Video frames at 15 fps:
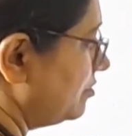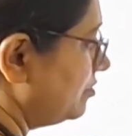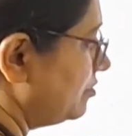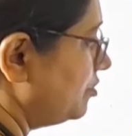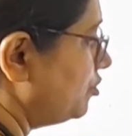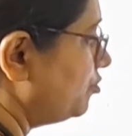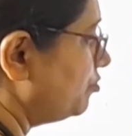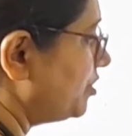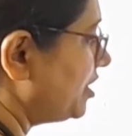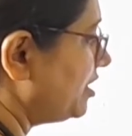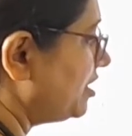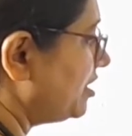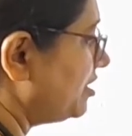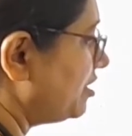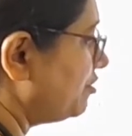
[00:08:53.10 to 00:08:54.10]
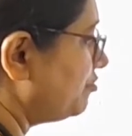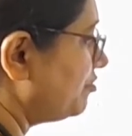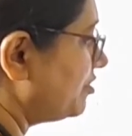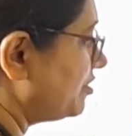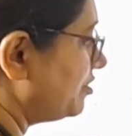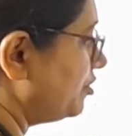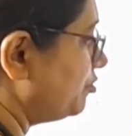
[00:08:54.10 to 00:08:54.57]

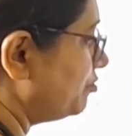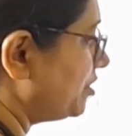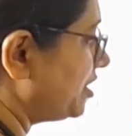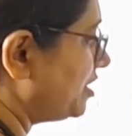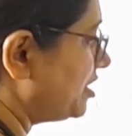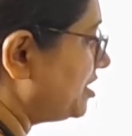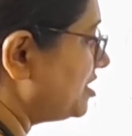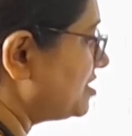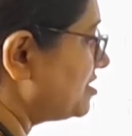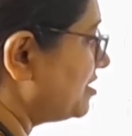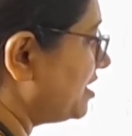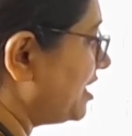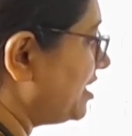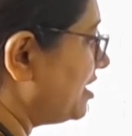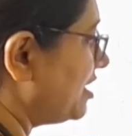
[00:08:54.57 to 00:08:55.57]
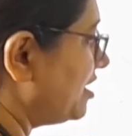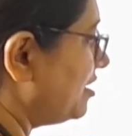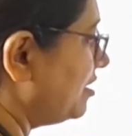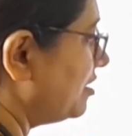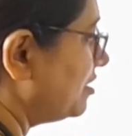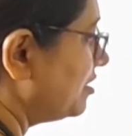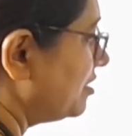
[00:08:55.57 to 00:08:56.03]
If numerator is greater,
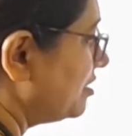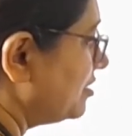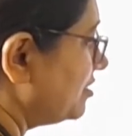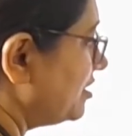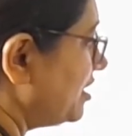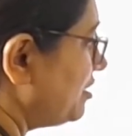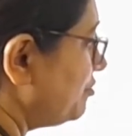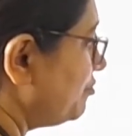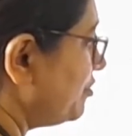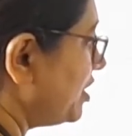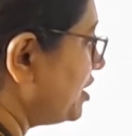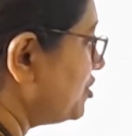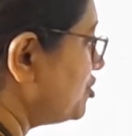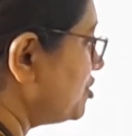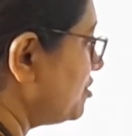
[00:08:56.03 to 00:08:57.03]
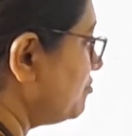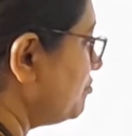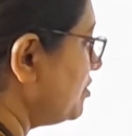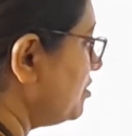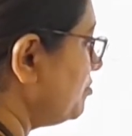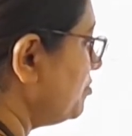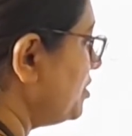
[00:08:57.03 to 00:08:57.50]
then fraction
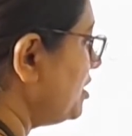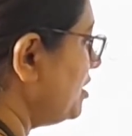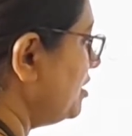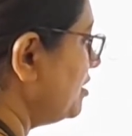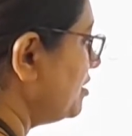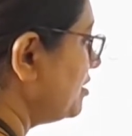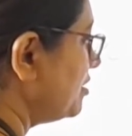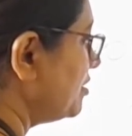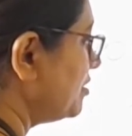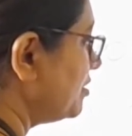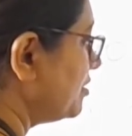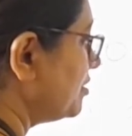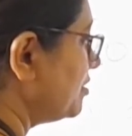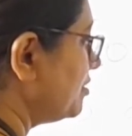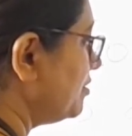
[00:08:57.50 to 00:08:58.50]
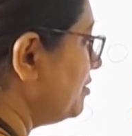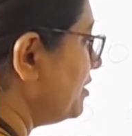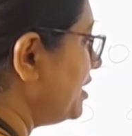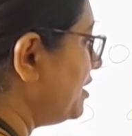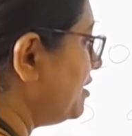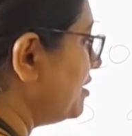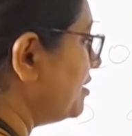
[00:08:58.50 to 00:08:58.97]
will be
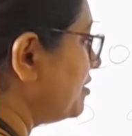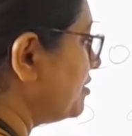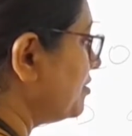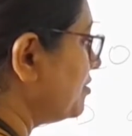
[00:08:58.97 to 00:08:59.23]
greater.